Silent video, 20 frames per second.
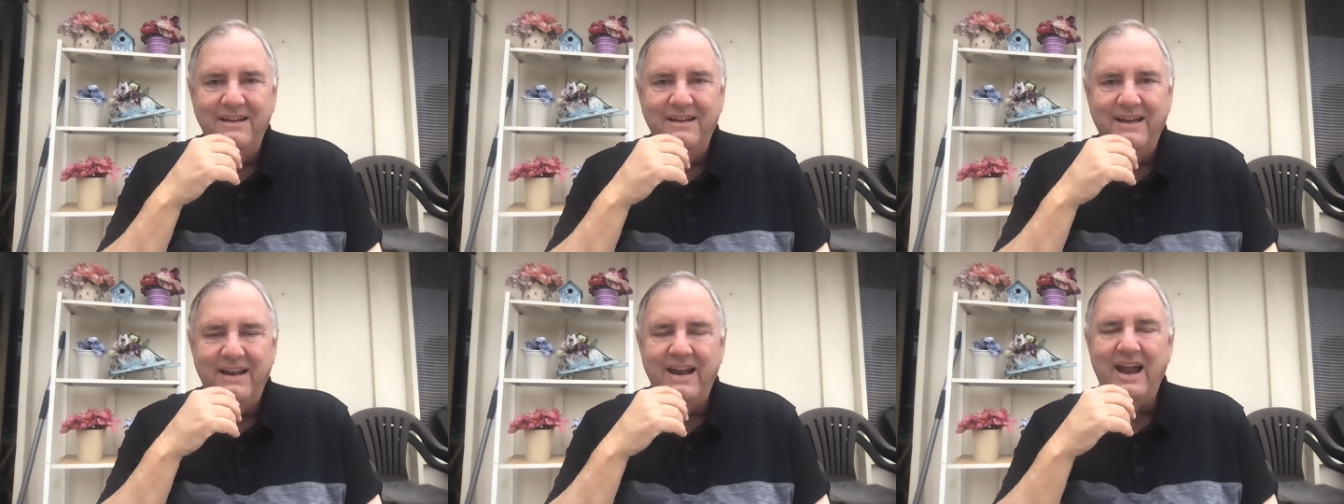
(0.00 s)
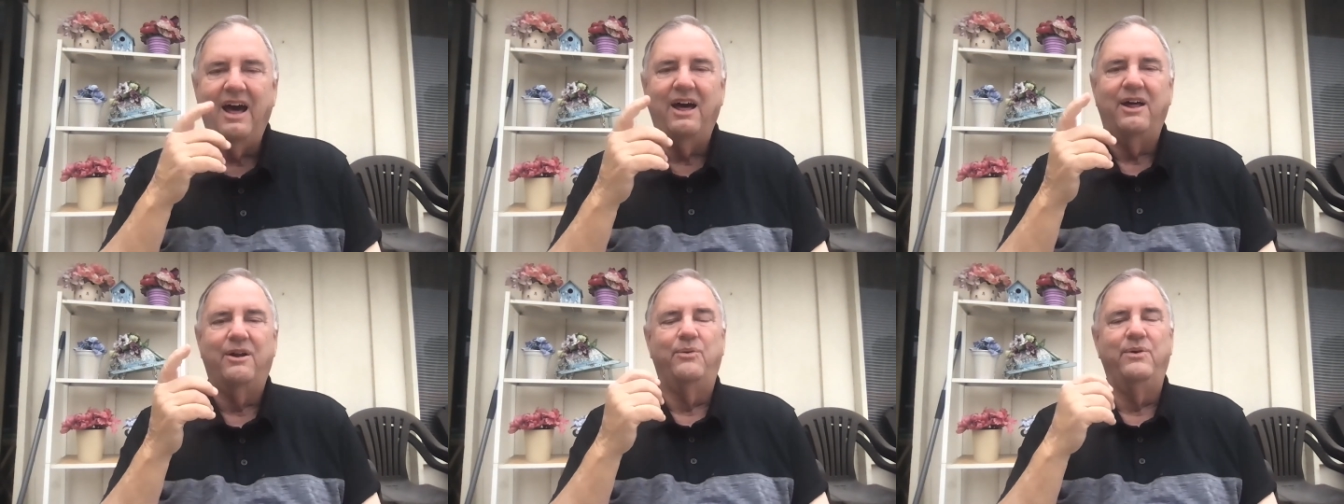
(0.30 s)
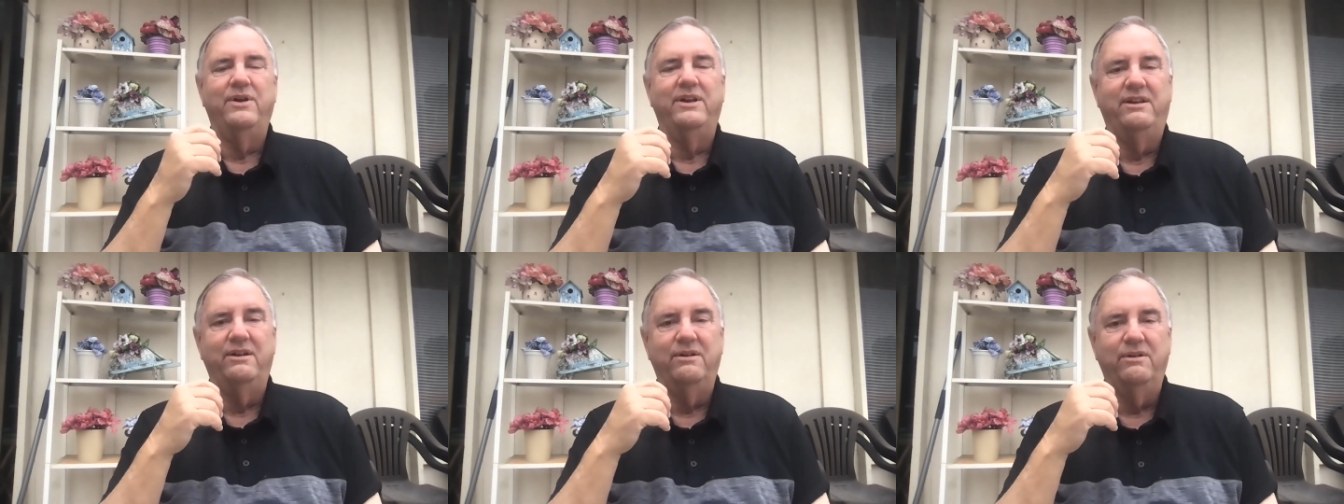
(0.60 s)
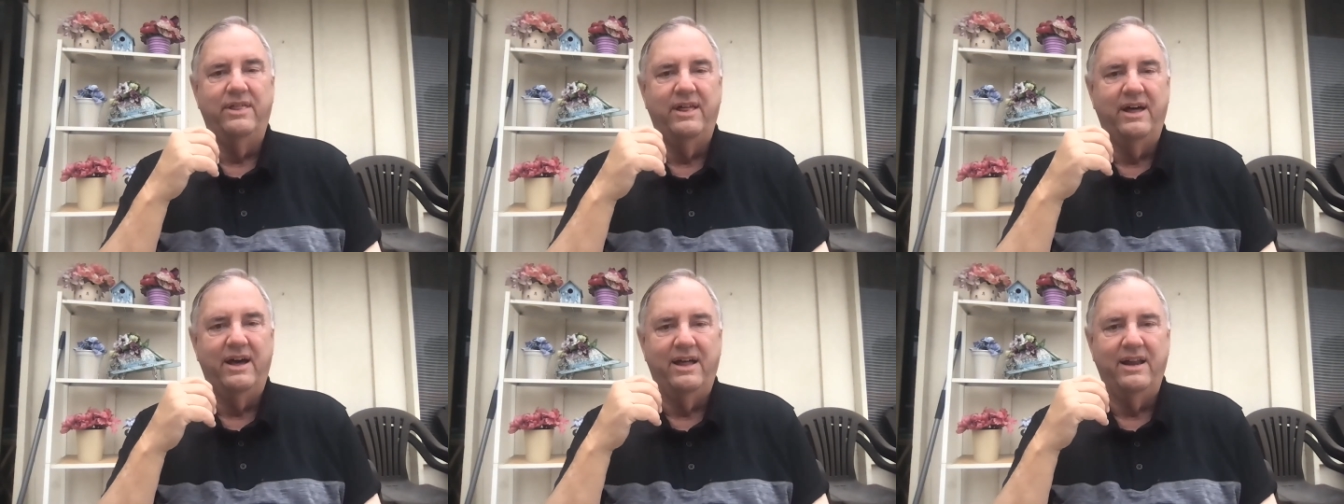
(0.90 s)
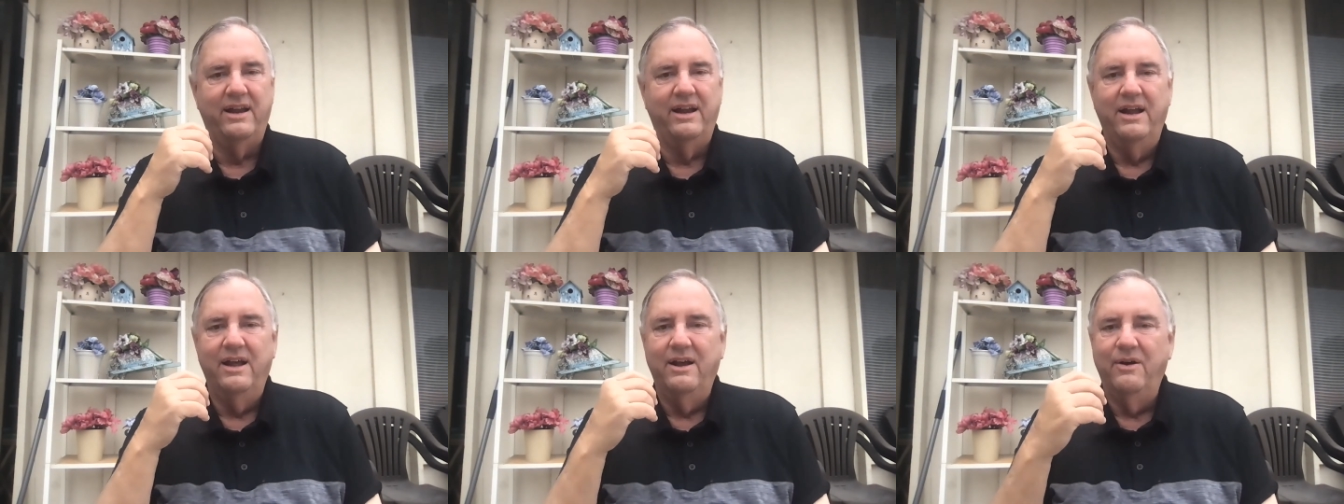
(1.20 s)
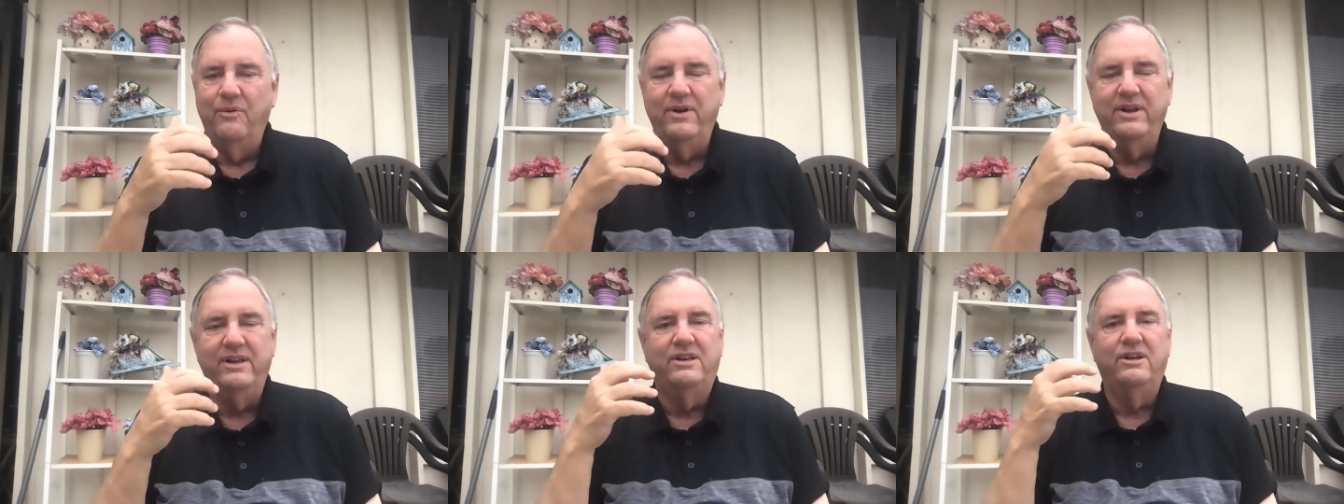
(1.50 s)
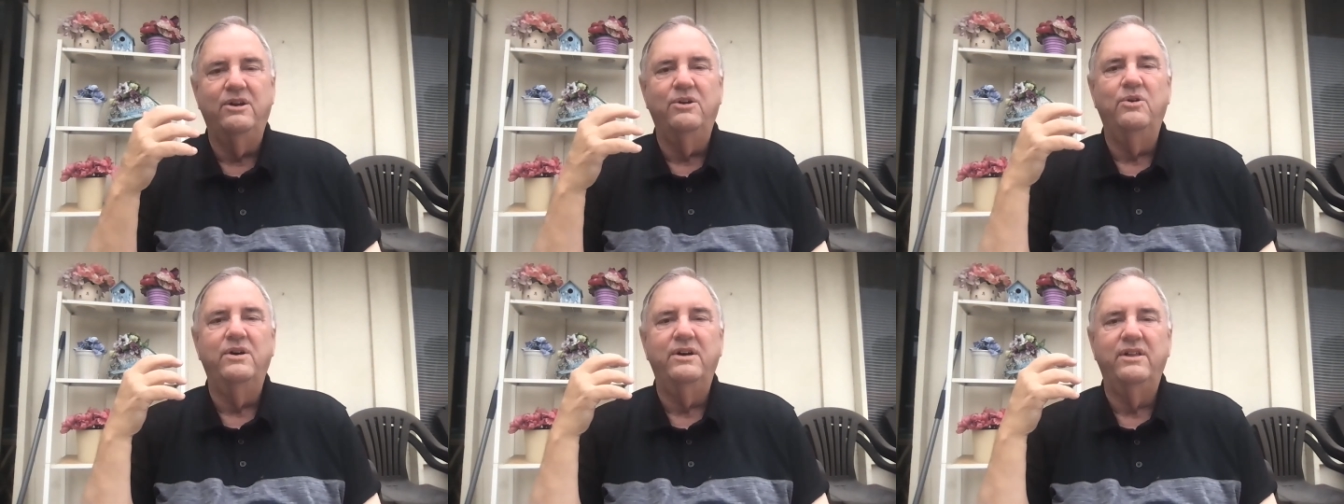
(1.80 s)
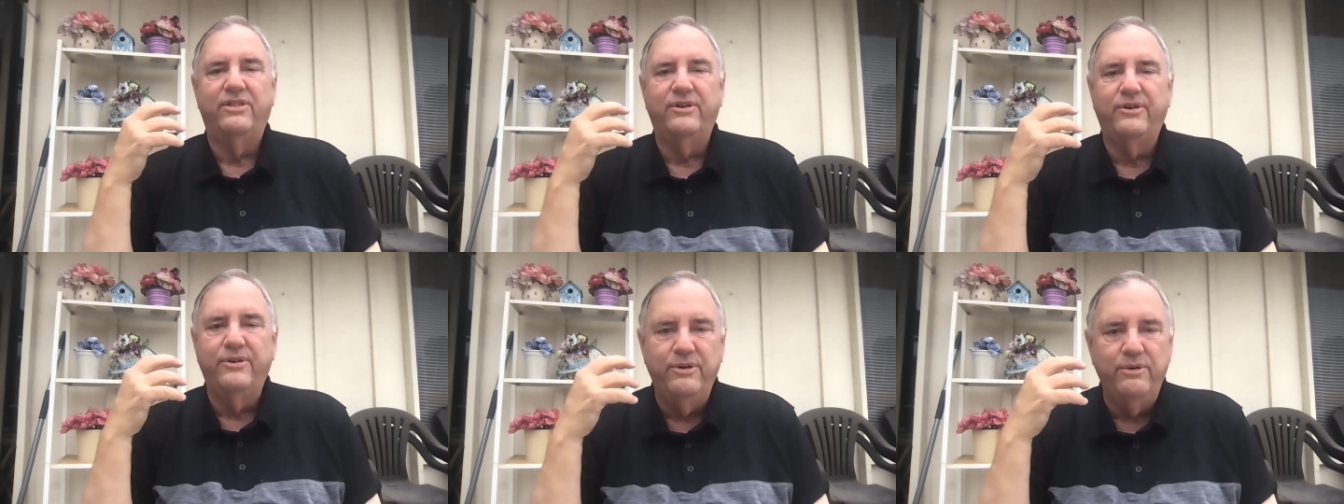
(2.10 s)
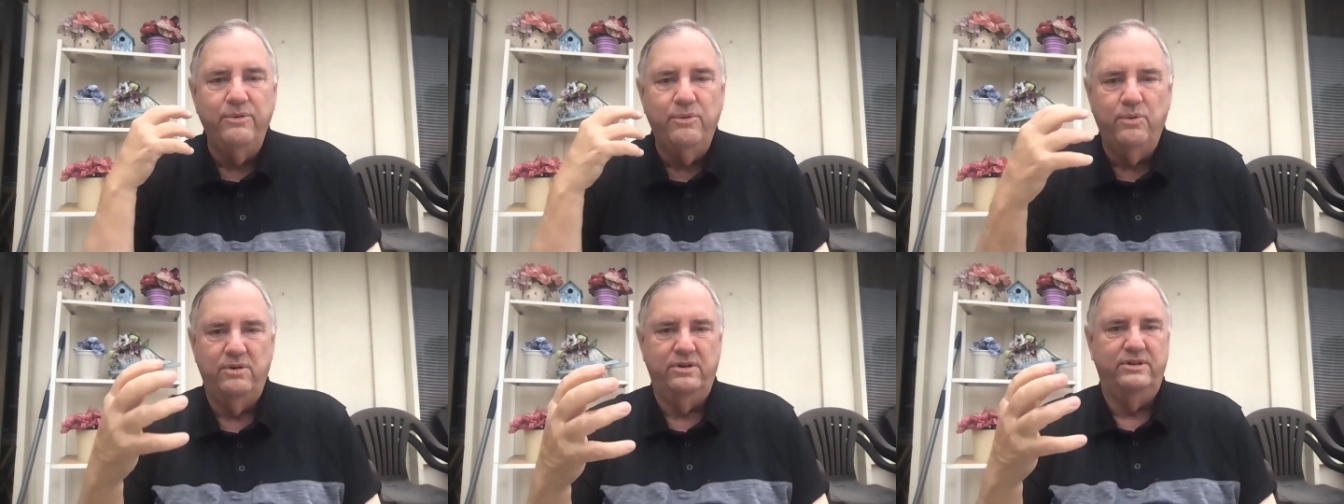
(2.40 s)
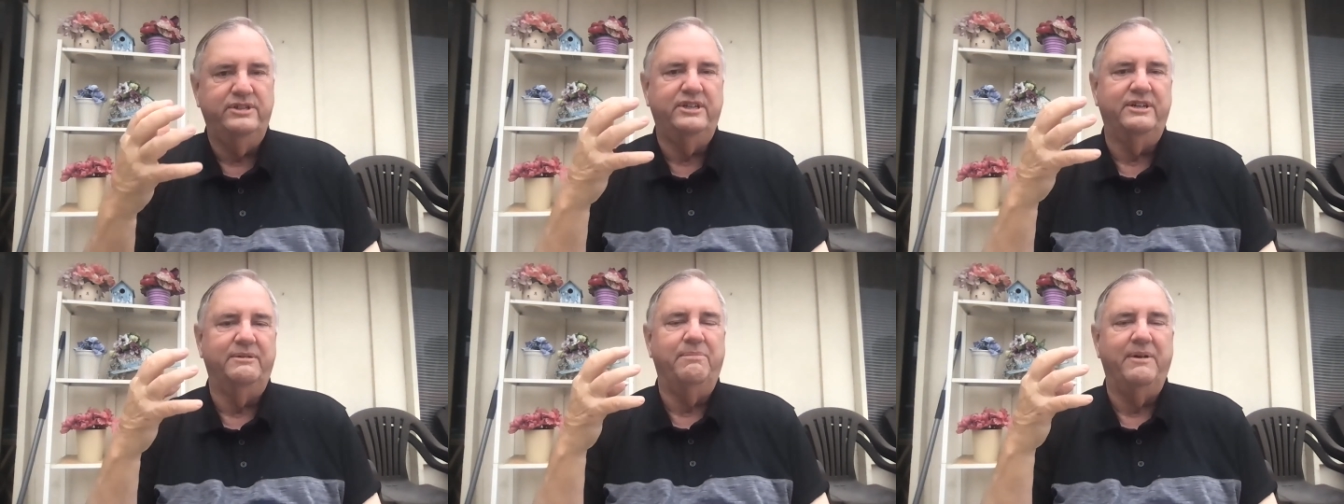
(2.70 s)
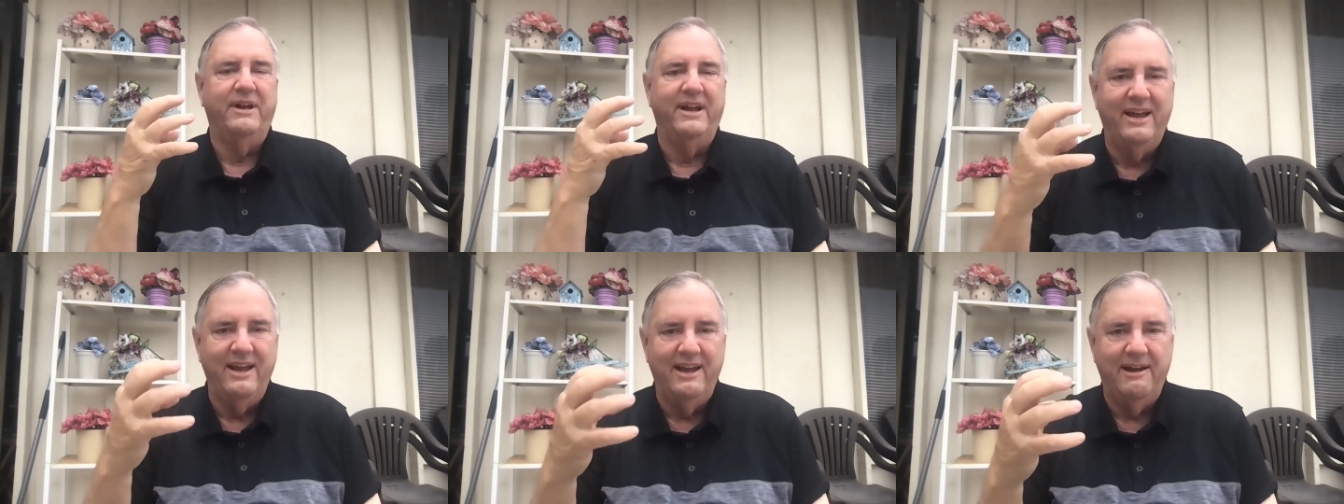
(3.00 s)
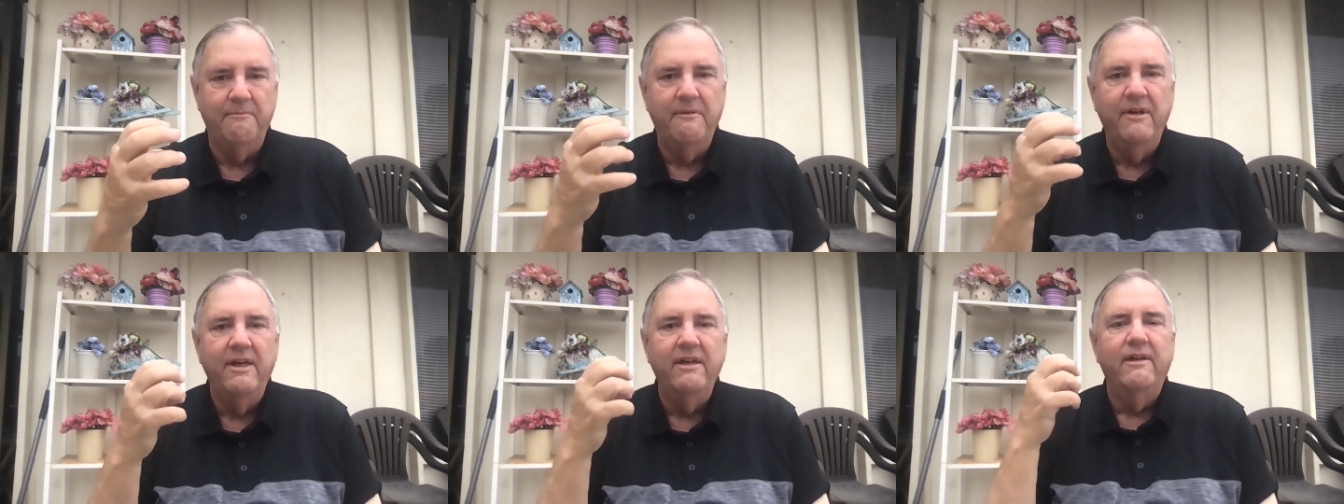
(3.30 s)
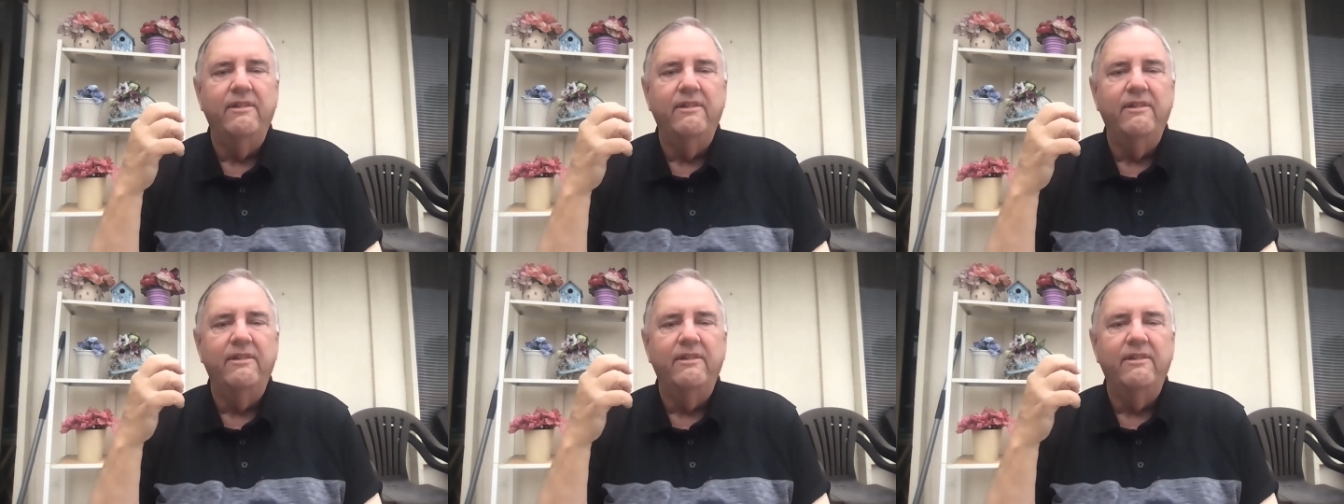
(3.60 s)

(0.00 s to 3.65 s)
And how do we do that? We do it through worshiping him,